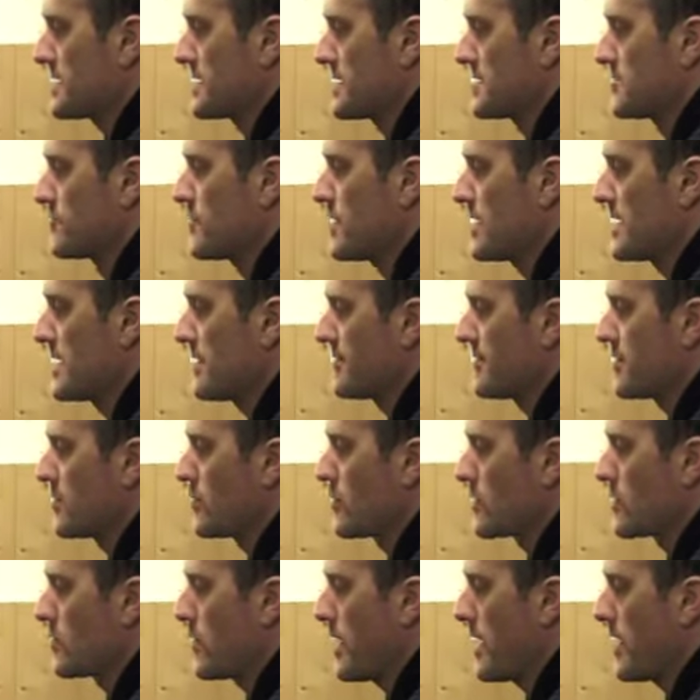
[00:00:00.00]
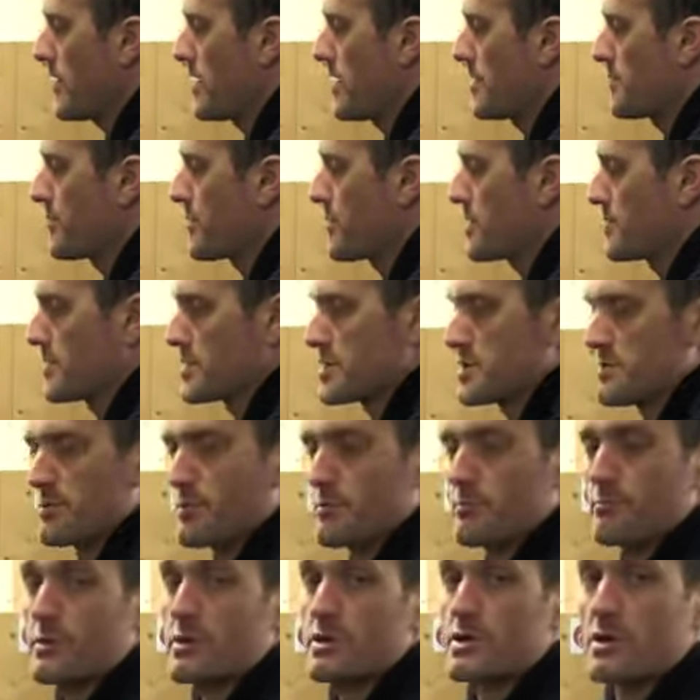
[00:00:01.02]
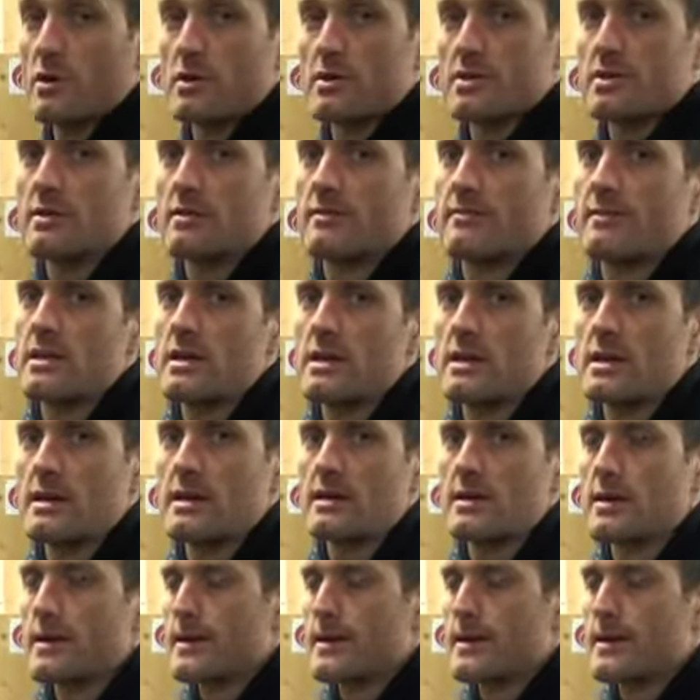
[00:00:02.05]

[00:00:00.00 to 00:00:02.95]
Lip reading: is really if you want to wear it pretty much the majority of the year.